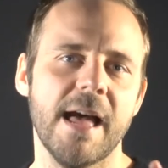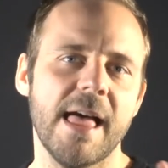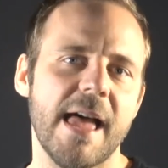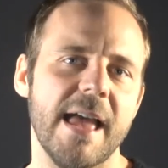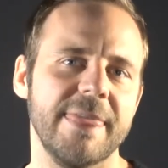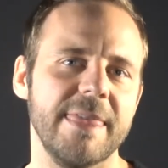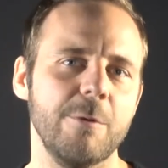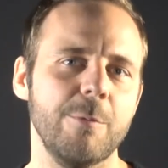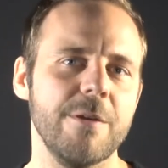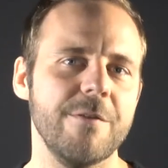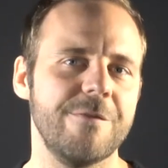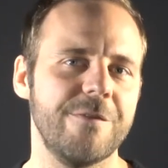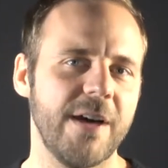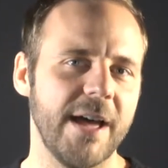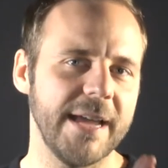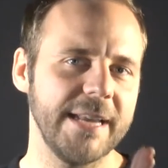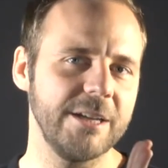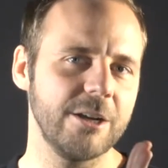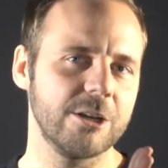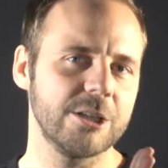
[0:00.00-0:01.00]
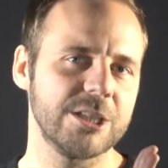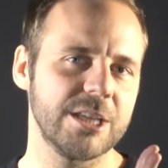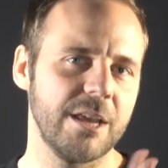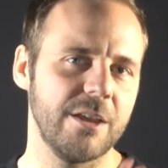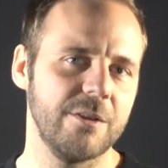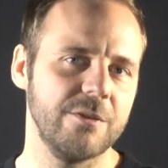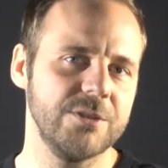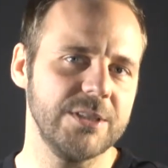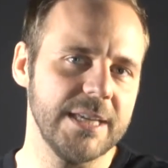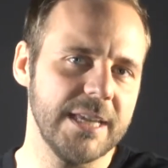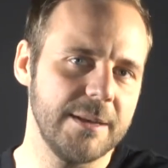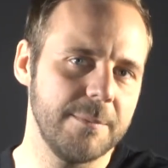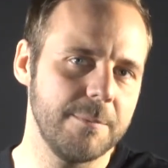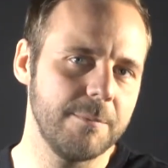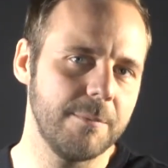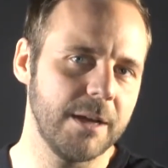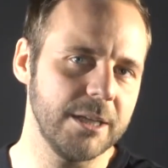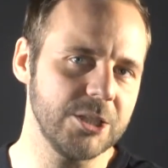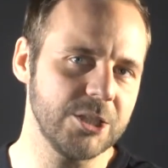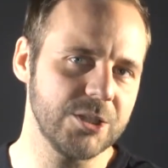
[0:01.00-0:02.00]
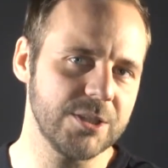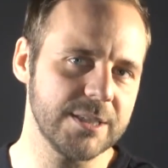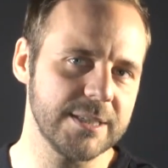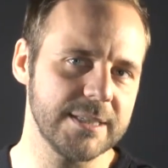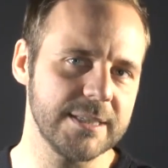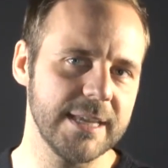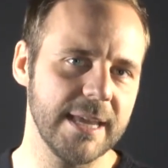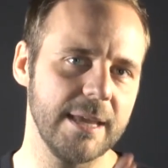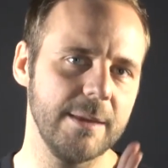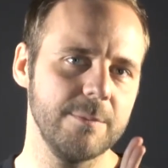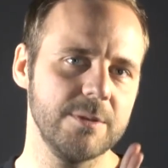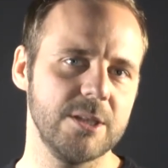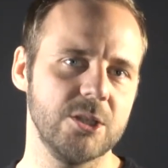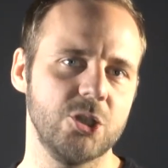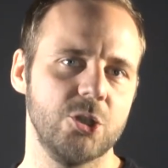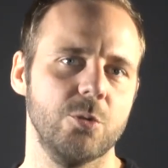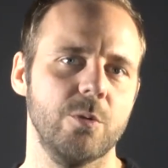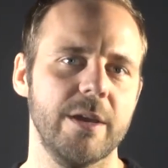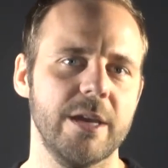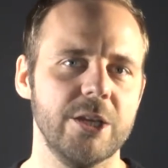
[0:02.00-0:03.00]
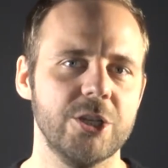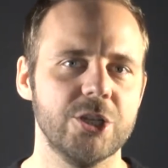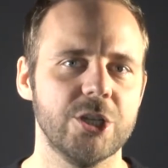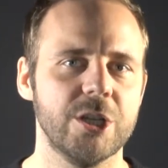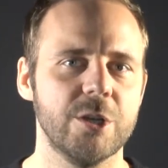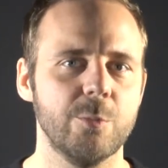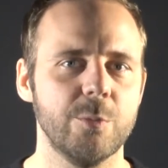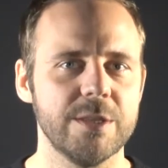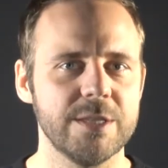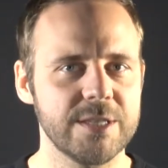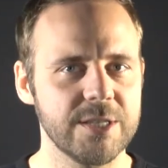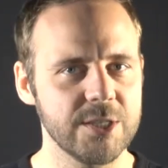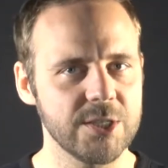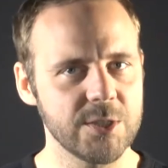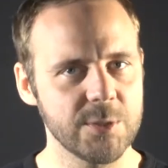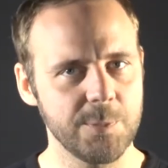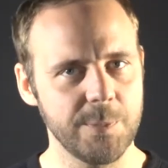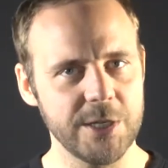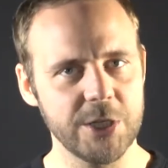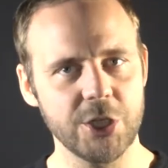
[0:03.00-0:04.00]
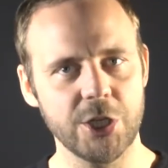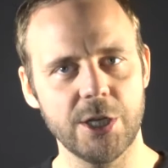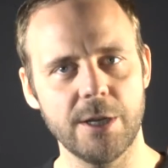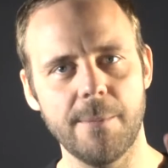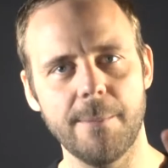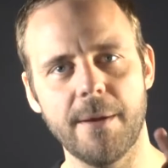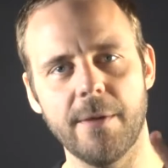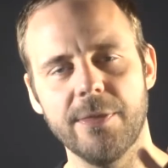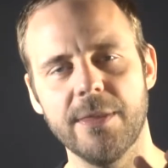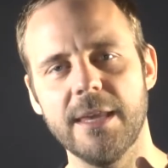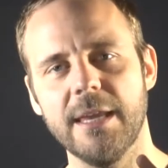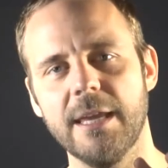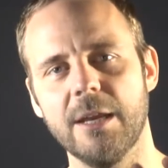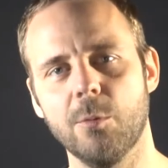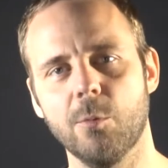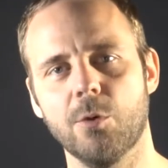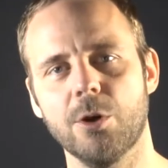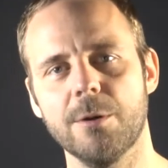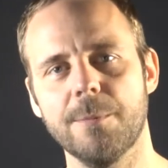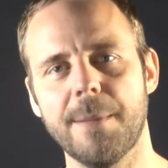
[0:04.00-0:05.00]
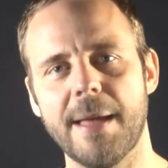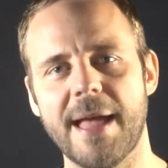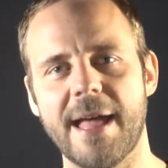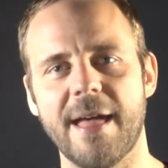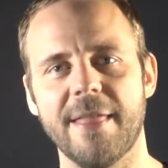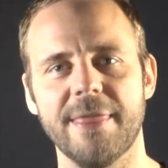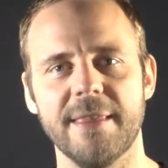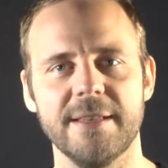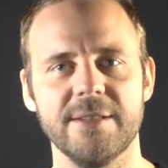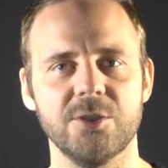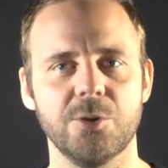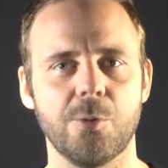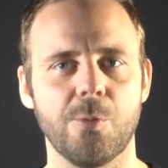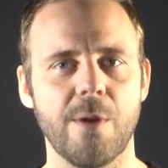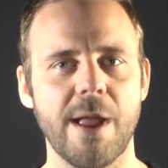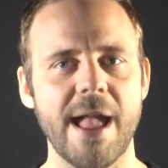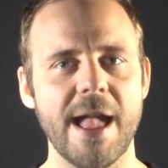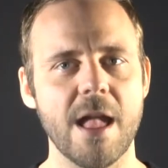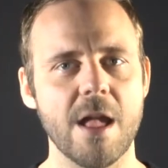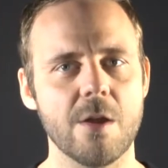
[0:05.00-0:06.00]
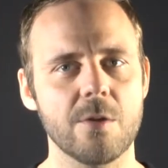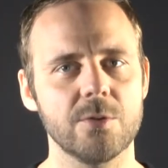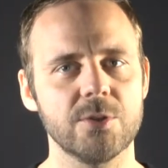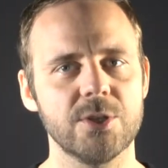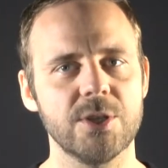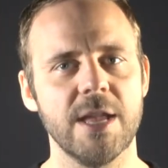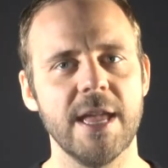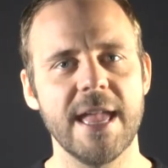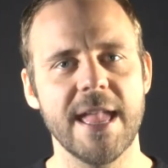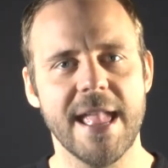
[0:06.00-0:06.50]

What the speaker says: I think we find ourselves in much the same situation when suspicion about the inward path is aroused,